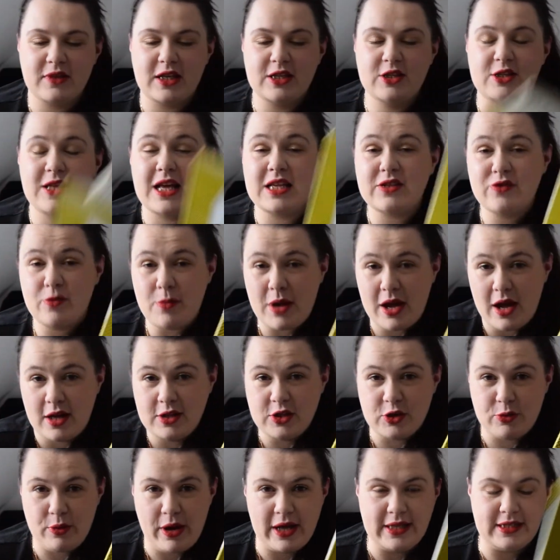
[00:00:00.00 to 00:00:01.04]
So that's for my
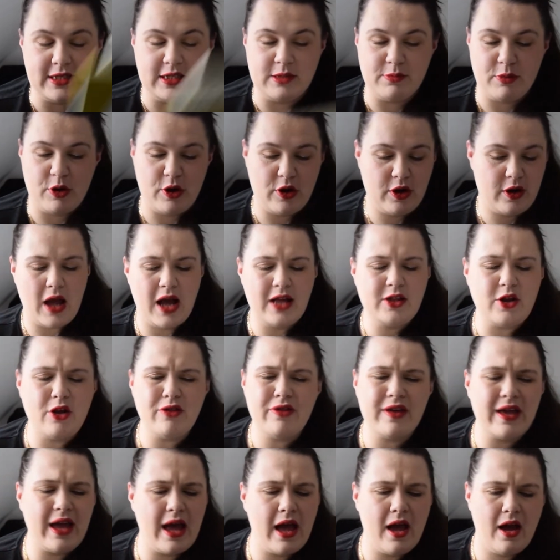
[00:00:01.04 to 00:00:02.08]
underrated book. I don't
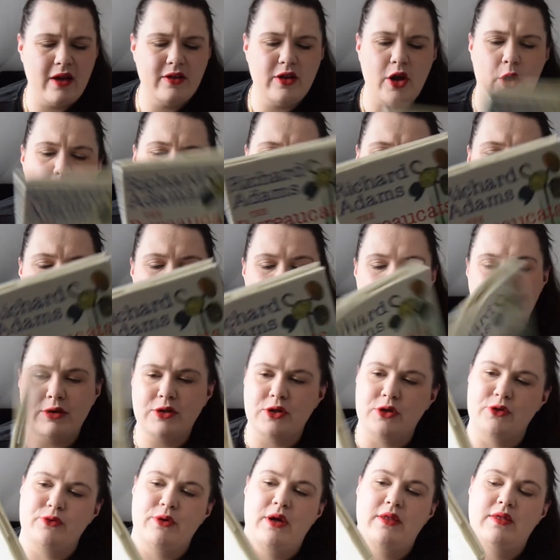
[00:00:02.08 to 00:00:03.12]
think I know anyone else
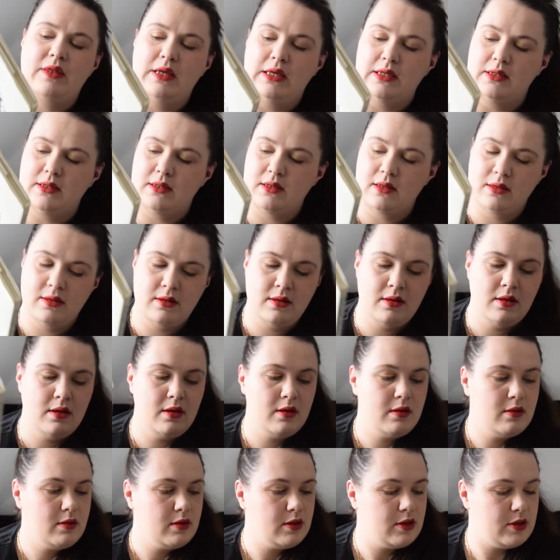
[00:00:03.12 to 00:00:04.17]
who's read these.
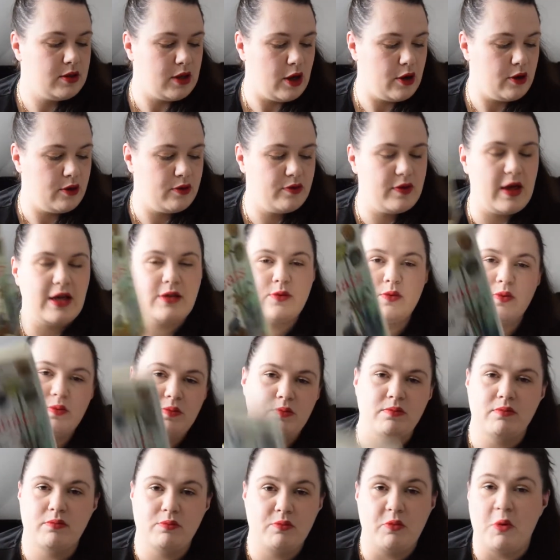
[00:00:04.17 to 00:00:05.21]
So that's
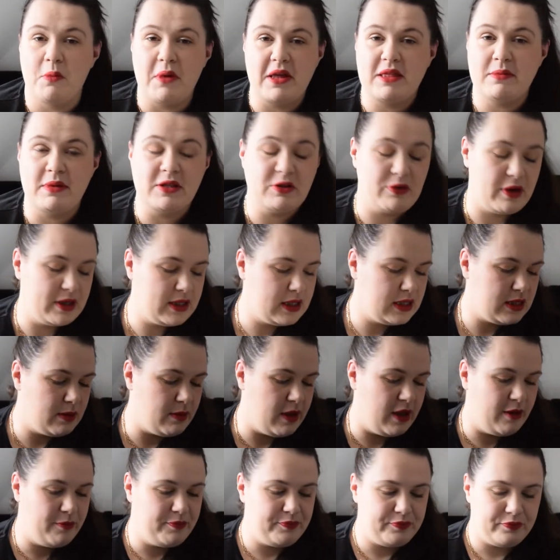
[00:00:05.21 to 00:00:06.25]
what was directed to
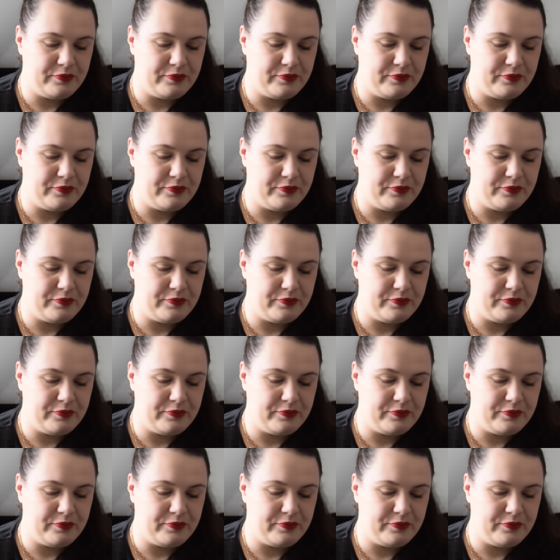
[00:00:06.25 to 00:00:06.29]
me.